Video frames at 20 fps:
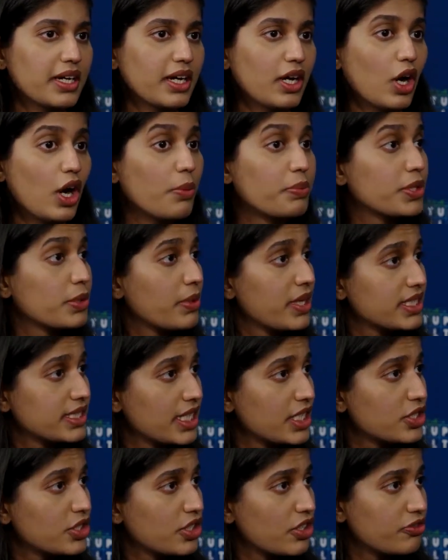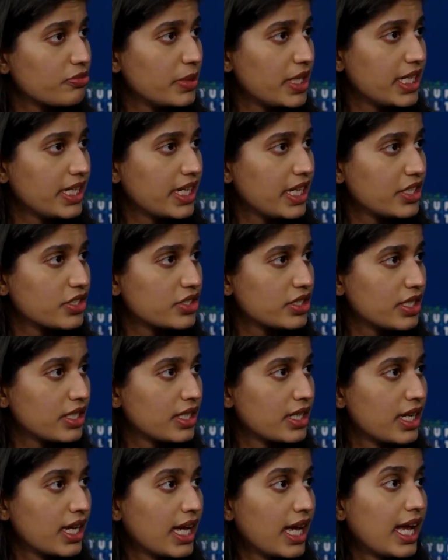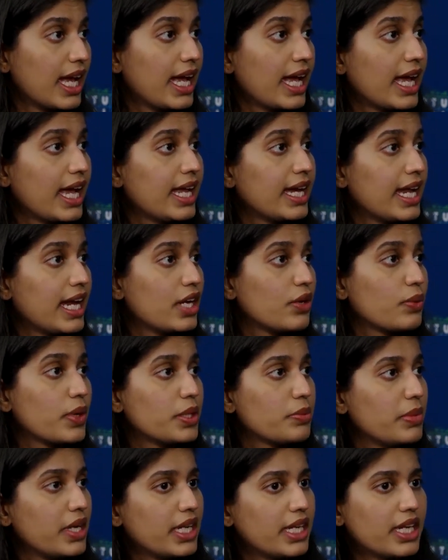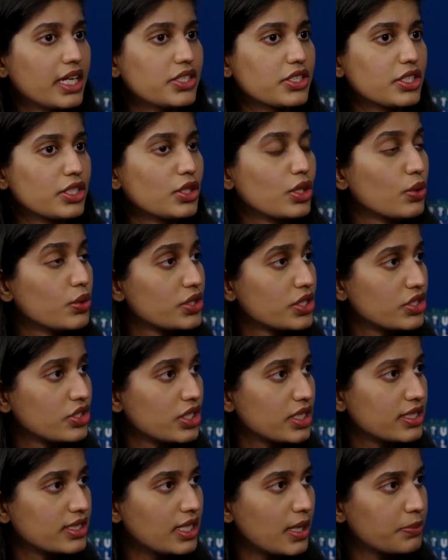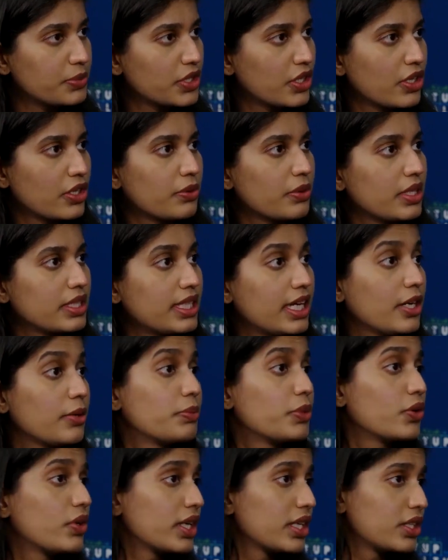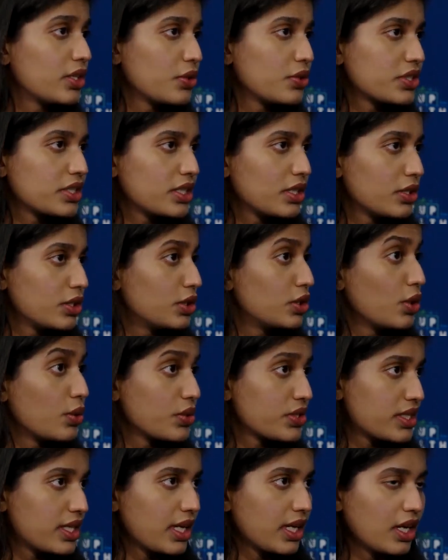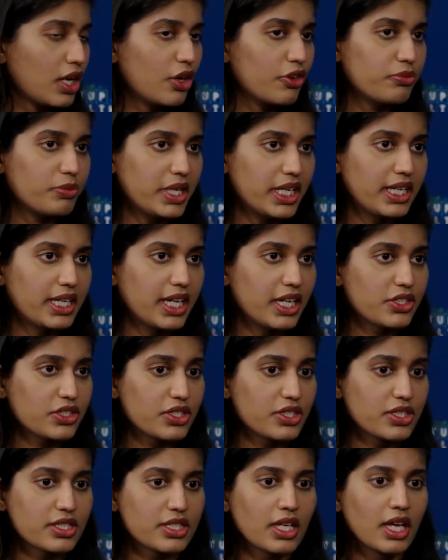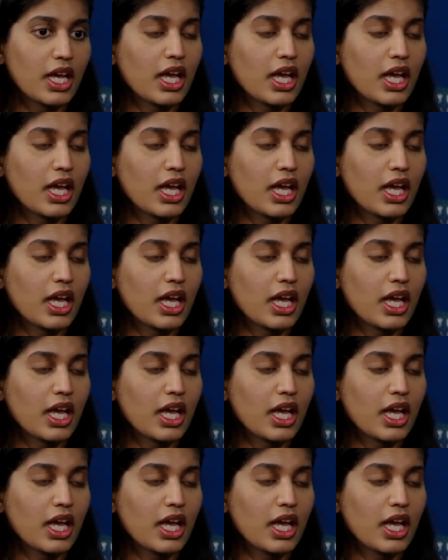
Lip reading: optimization of medication, inadequate medication dosages, subtherapeutic dosing of medications.